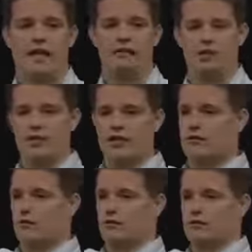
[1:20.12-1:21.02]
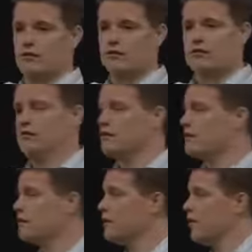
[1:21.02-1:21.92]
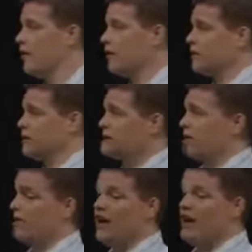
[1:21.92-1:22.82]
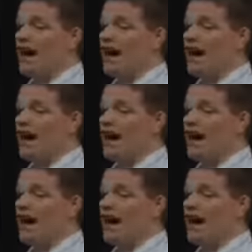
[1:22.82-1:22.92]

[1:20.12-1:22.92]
Answer question number 1. Okay, question number 2.